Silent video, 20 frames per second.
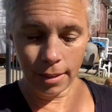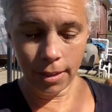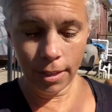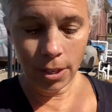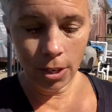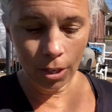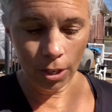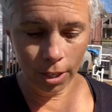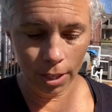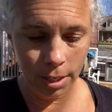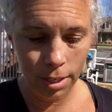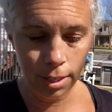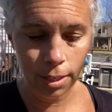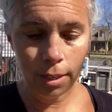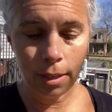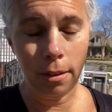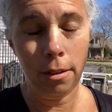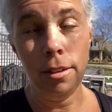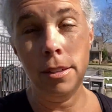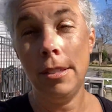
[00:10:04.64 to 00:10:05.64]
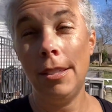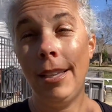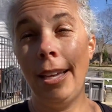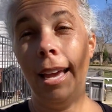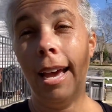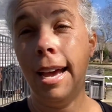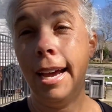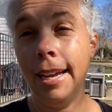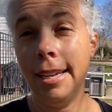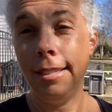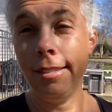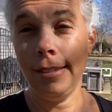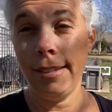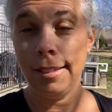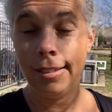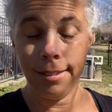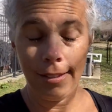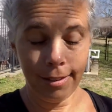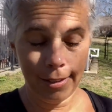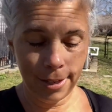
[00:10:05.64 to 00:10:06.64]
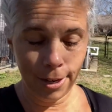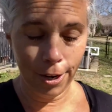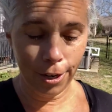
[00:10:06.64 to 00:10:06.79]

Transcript: the yard, and honestly, I hate sticks in the